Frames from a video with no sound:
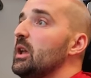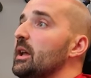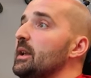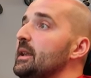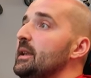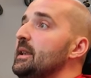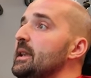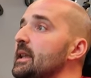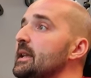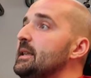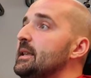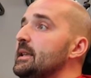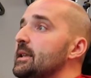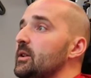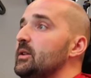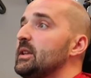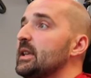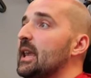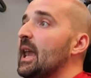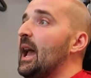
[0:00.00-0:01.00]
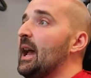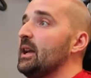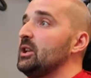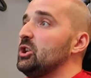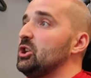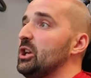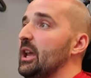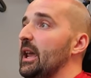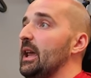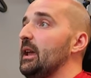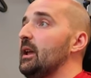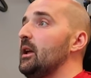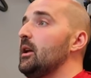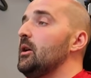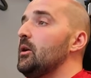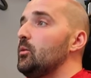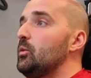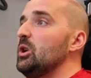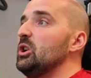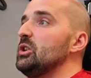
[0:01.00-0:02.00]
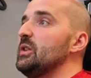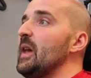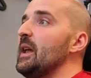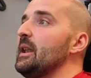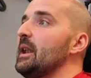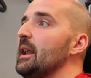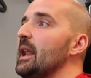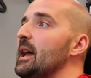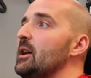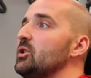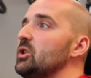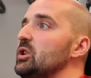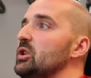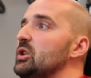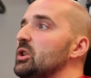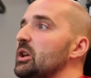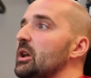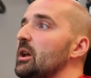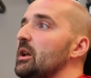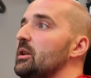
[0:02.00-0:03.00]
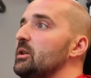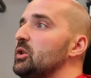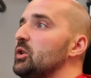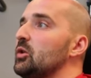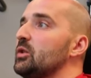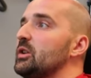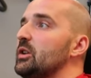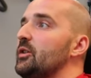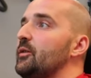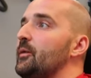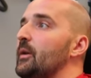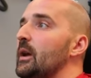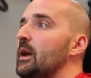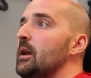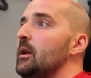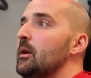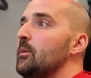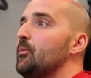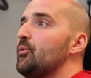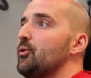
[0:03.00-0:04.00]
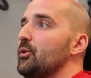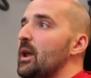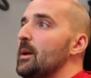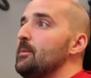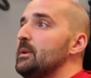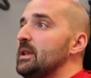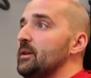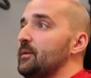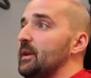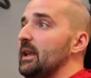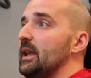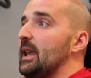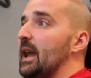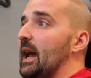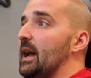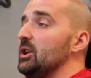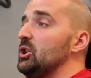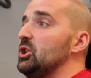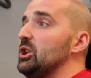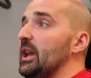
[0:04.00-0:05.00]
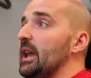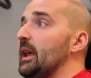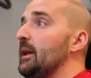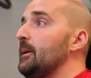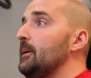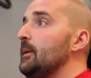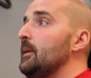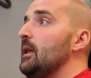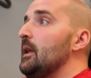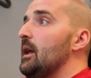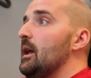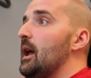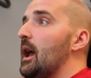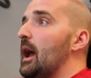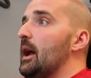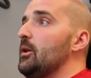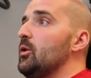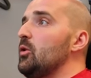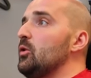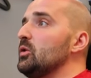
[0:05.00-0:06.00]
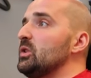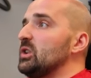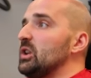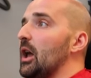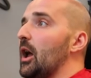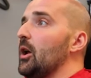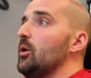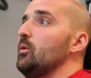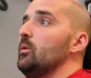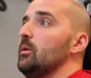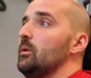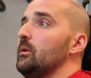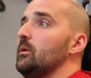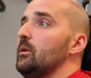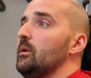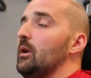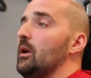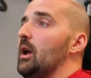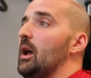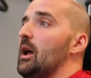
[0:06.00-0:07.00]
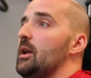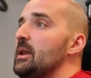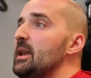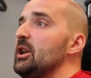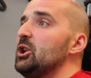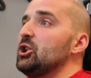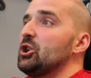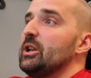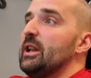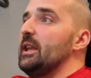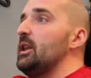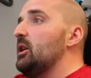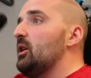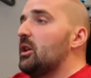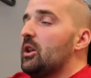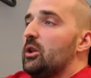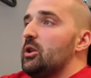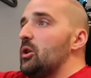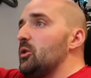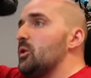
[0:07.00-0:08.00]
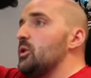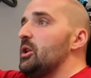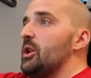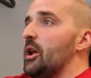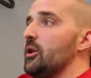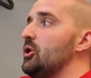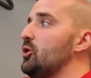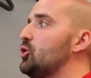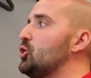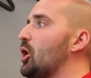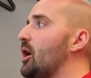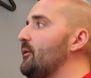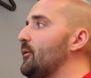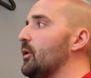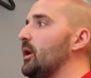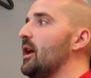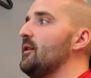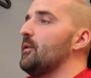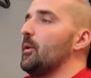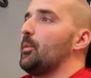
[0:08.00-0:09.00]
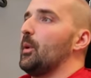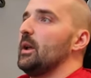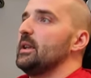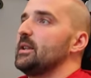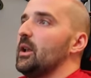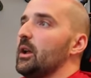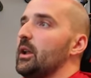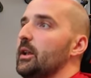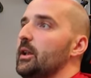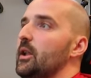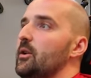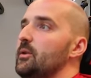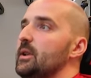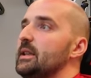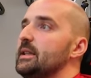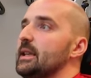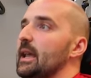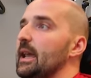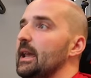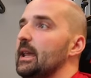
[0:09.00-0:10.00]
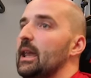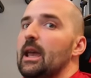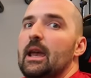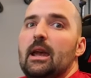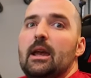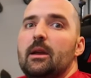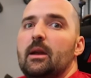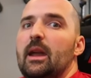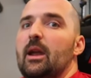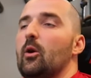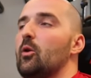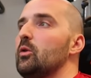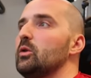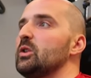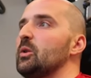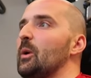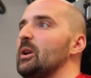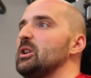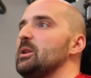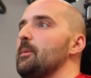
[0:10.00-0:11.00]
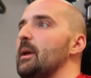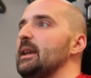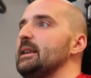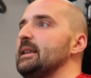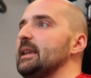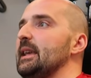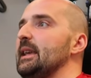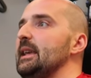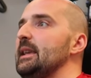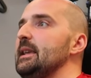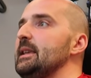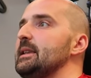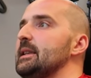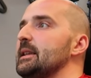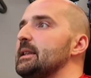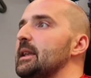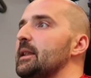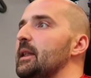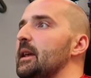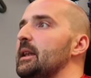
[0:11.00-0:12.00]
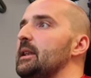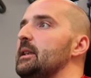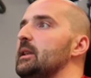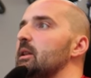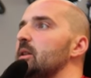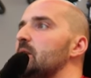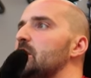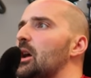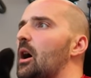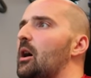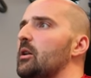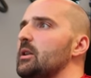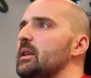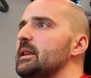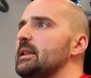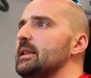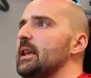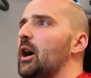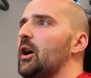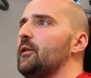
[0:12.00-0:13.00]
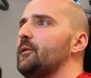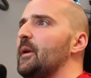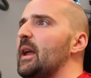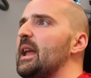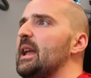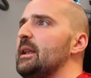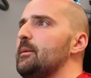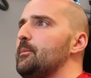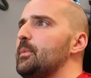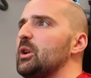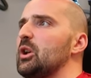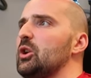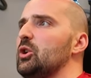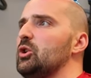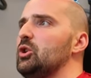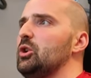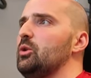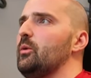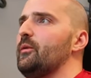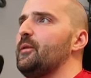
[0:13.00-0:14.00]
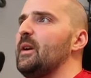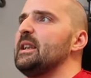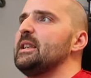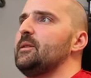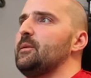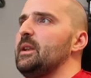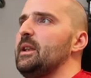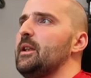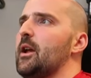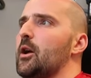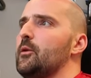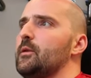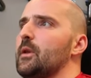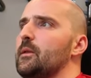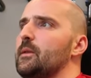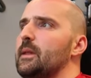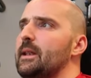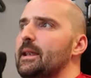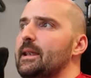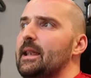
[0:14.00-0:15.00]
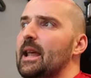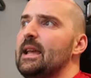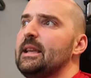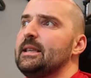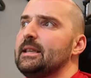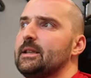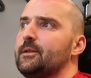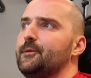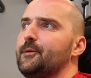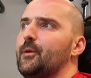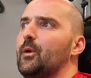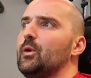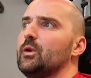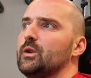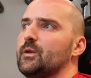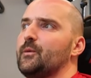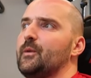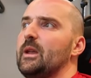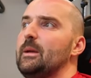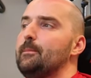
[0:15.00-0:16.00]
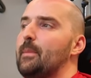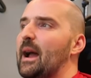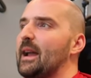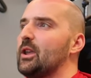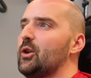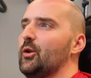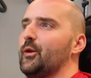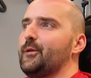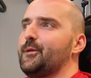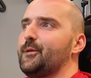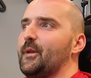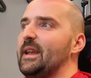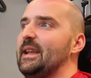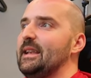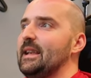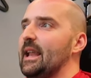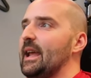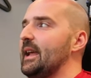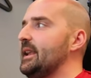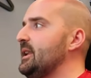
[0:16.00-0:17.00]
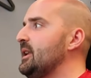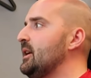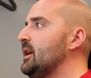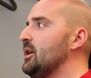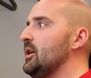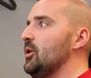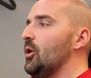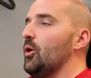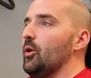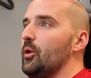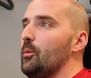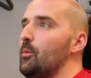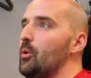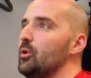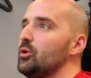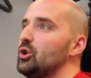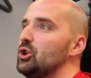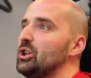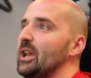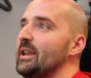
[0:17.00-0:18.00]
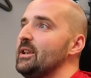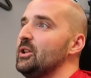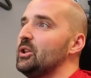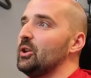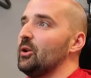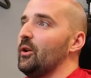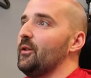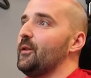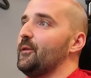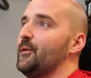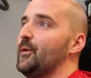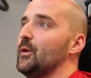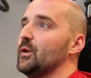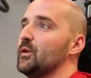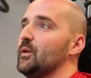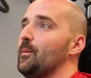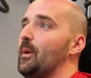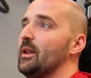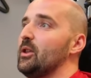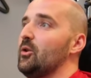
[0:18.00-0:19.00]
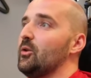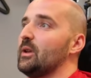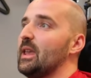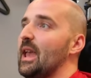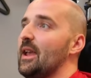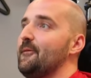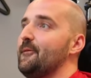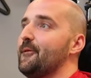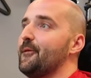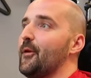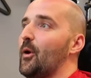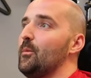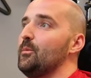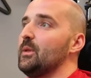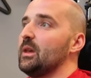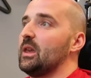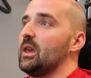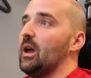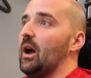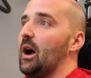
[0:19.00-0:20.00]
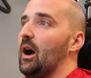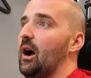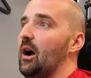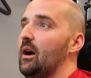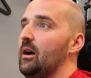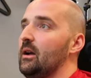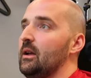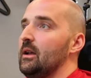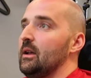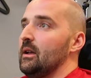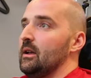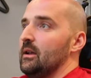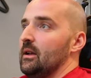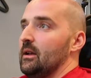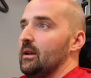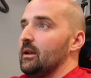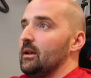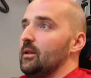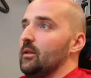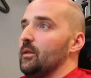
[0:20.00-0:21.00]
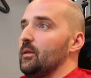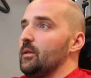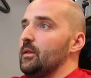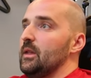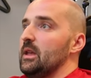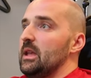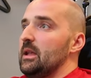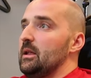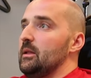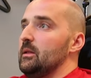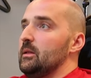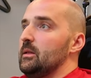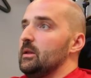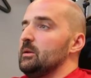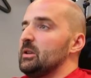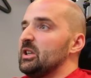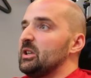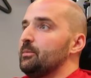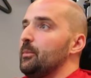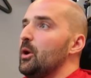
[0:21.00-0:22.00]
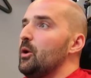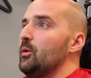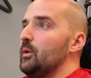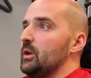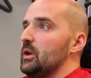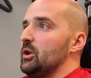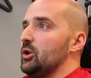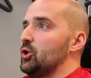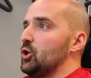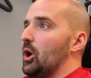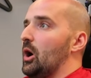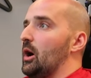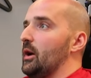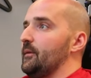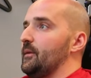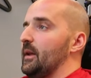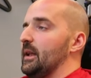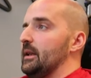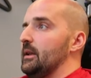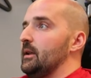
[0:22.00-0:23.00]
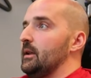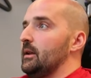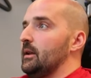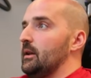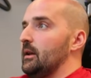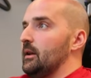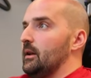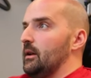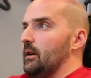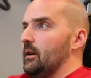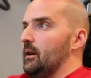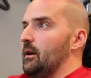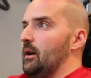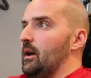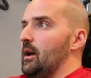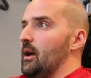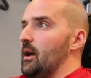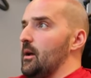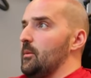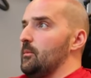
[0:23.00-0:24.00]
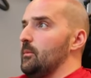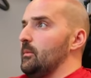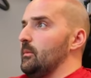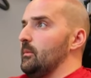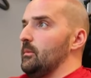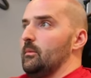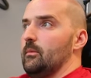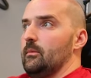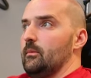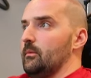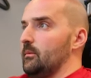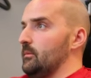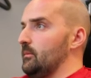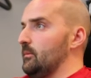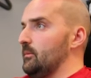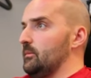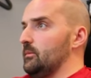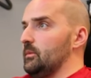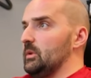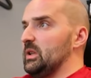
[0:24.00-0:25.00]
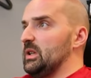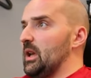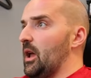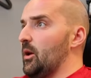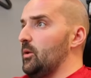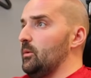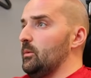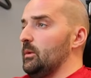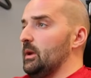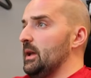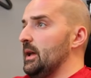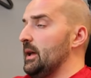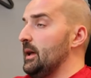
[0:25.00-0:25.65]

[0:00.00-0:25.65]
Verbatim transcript: you're going to need to do to catch it which then allows you to sort of preemptively catch it and also initially you, you you know you drive all over the place like a lunatic it also actually makes it easier to then dial yourself in because you effectively know that the less force feedback you're feeling or the more gentle of the force feedback you're getting from the car the the smoother you're driving um, so